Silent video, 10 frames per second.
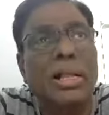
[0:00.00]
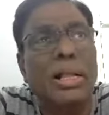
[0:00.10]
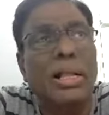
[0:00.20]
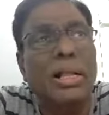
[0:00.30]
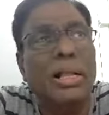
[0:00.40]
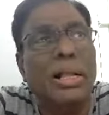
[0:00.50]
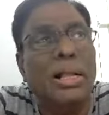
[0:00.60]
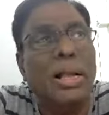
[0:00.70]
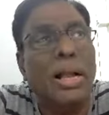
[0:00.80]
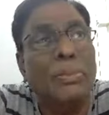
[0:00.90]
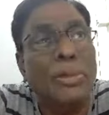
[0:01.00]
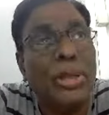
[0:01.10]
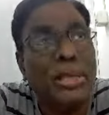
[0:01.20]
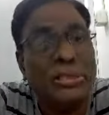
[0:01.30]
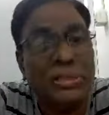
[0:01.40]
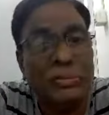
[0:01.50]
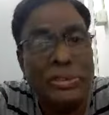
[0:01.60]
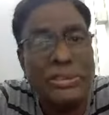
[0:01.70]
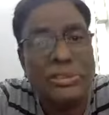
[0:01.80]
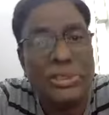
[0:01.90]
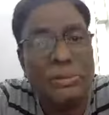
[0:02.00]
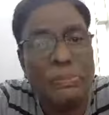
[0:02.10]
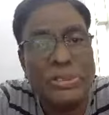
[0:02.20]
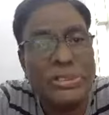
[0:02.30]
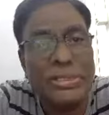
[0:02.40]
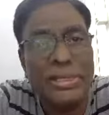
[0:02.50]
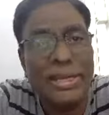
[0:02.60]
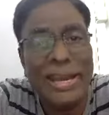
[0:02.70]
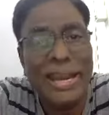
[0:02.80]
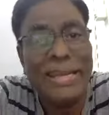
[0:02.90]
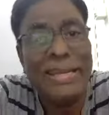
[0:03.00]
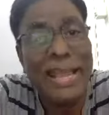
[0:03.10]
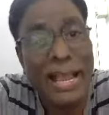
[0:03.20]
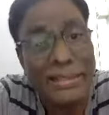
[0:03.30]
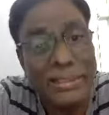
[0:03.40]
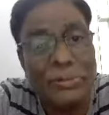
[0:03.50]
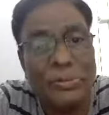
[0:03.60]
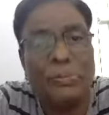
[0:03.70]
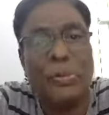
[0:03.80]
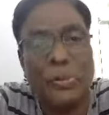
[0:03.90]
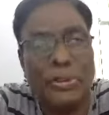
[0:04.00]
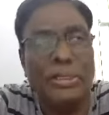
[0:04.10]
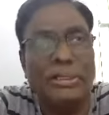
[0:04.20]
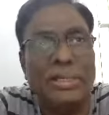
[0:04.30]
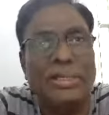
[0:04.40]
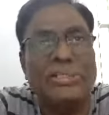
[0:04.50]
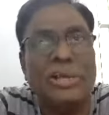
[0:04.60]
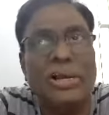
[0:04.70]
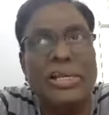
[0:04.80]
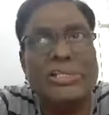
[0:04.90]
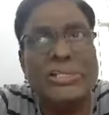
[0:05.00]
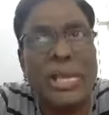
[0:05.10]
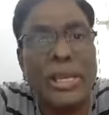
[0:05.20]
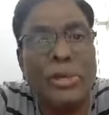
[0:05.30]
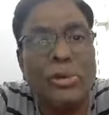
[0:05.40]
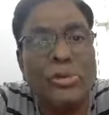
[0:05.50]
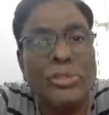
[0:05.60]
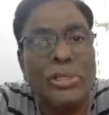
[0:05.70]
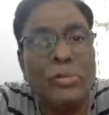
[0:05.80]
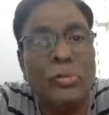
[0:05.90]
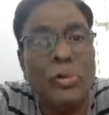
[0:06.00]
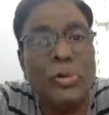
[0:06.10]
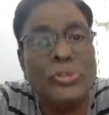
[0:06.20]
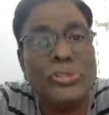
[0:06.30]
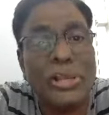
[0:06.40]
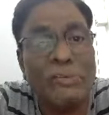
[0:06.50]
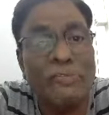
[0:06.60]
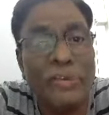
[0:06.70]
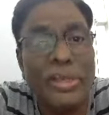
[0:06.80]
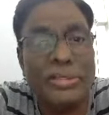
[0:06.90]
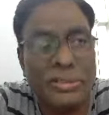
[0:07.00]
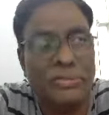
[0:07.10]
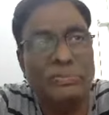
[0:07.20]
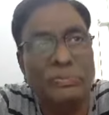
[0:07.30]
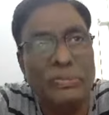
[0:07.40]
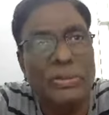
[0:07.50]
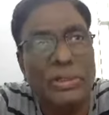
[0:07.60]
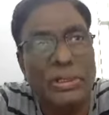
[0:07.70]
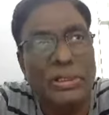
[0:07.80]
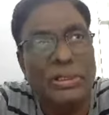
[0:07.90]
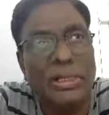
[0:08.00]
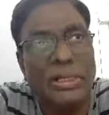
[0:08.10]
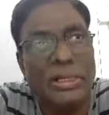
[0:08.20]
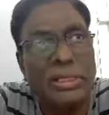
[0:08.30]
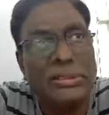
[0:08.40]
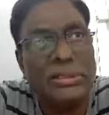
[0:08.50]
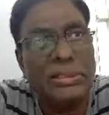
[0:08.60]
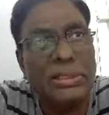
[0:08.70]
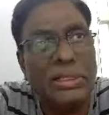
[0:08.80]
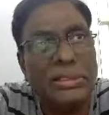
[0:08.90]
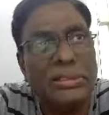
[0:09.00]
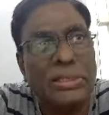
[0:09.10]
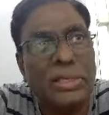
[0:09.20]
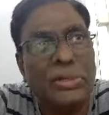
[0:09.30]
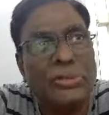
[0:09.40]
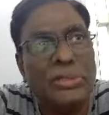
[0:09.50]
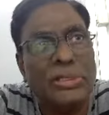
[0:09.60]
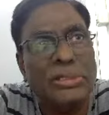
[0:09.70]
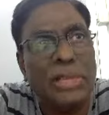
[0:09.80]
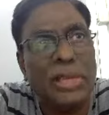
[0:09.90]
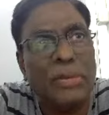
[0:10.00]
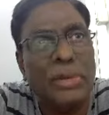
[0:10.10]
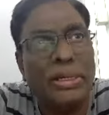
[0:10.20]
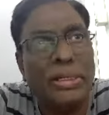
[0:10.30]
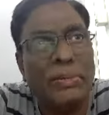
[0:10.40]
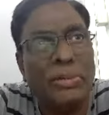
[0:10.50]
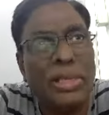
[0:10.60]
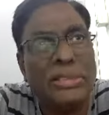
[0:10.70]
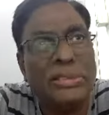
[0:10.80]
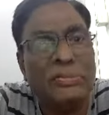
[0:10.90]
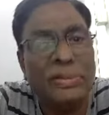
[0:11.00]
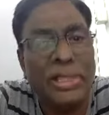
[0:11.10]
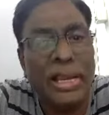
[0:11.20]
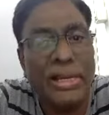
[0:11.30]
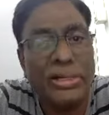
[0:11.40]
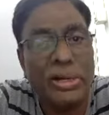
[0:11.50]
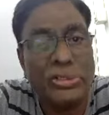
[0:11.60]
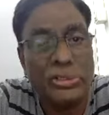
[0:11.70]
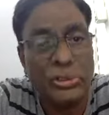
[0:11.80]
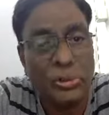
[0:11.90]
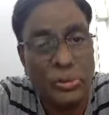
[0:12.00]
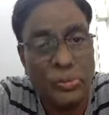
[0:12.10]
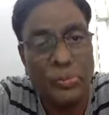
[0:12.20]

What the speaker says: amino acid which is not present in any other protein, that is called as tyrosine O-sulfate. That is, the tyrosine is an aromatic amino acid with a hydroxyl group